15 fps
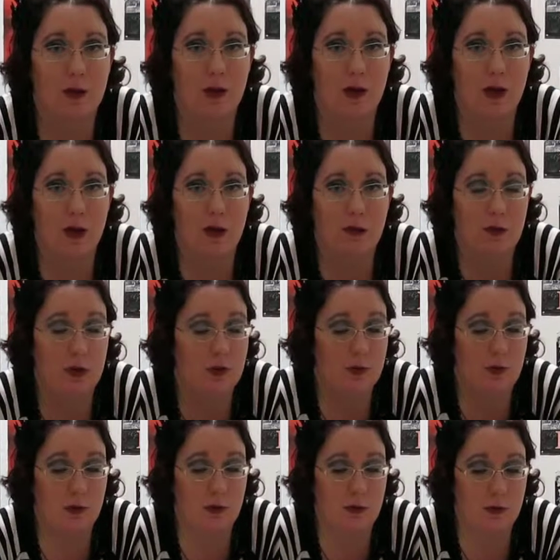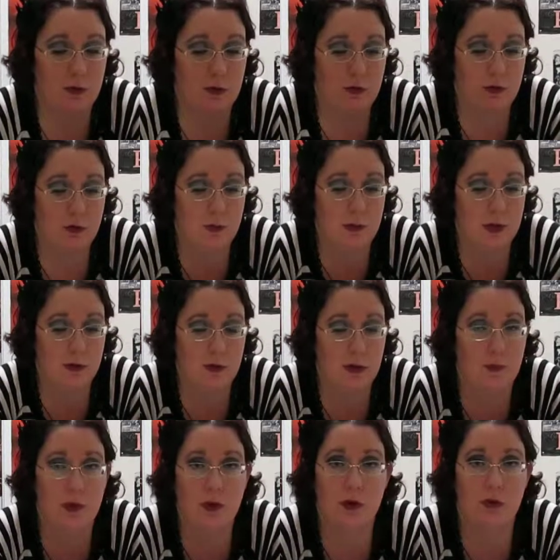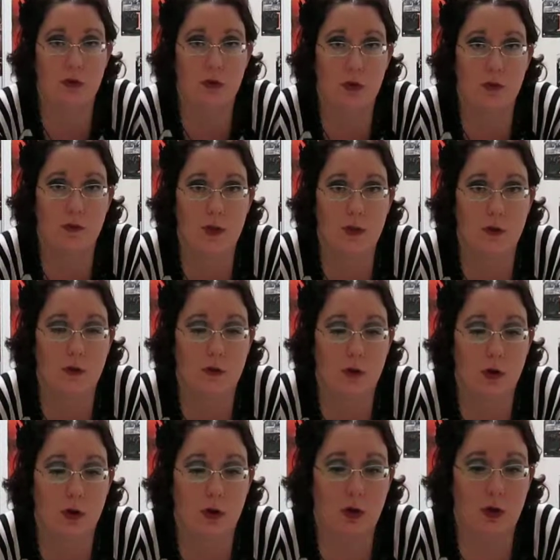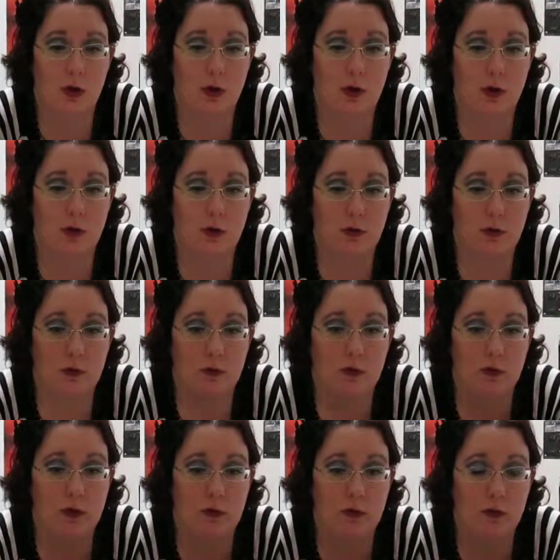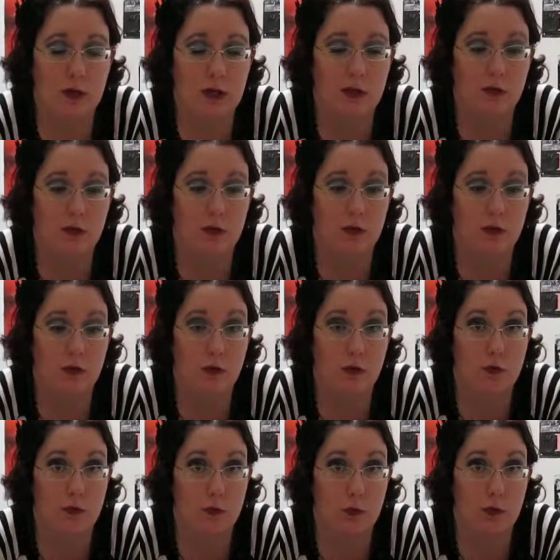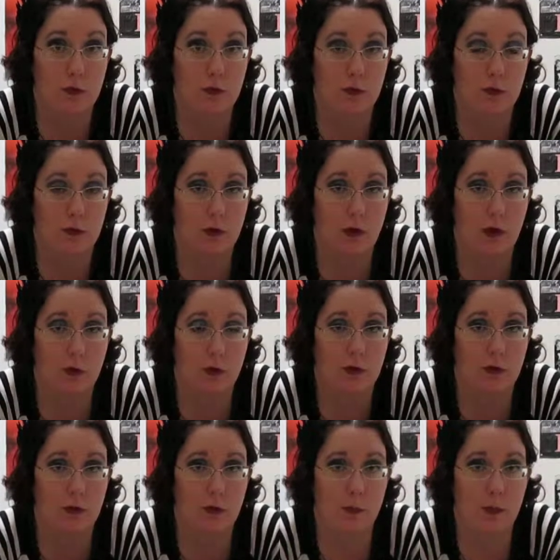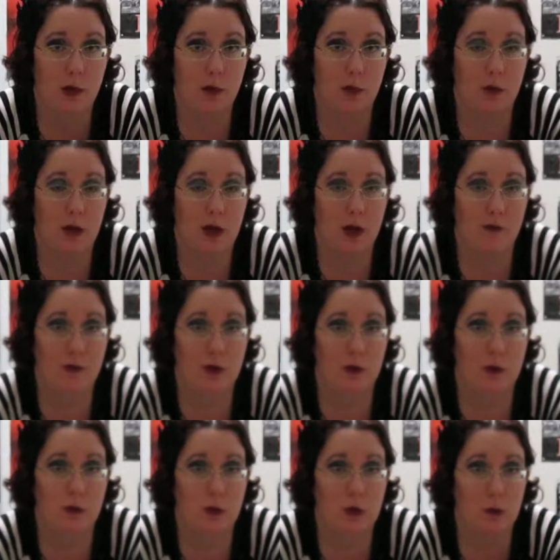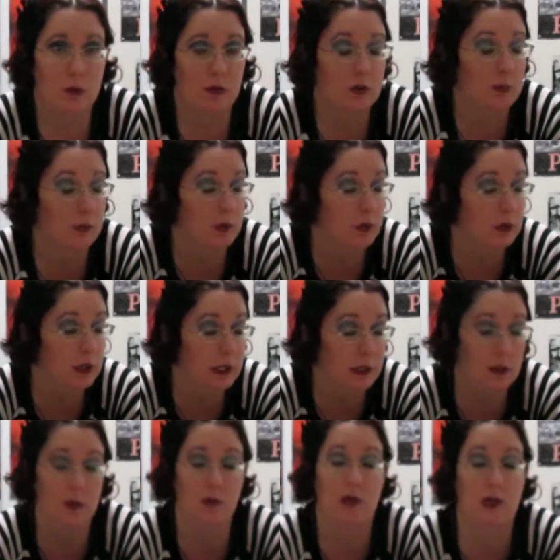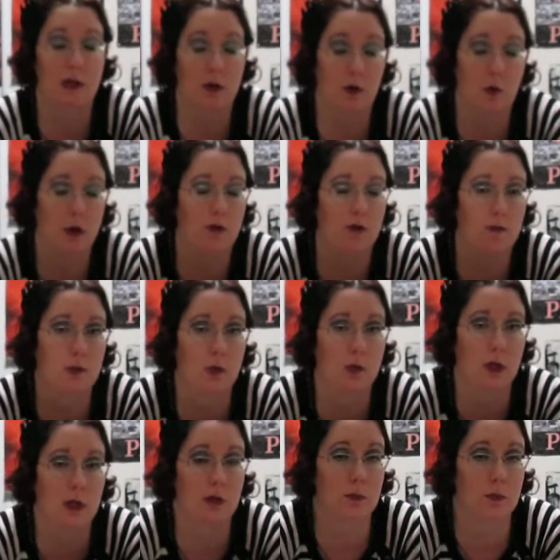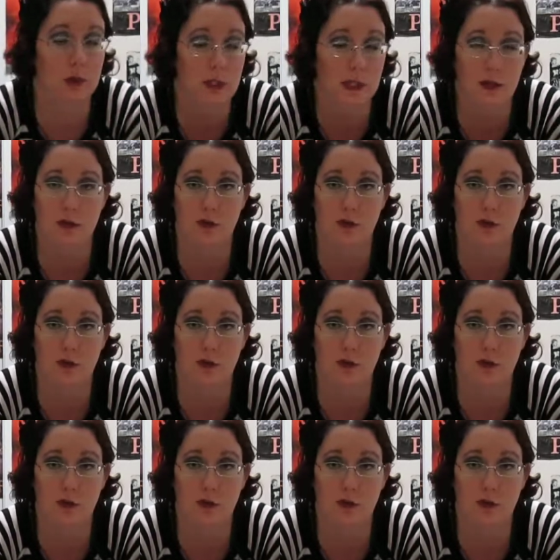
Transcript: I've never heard such an amazing rendition of that song. She sings it to the truth of the song, which is about having your dreams completely taken away from you, like completely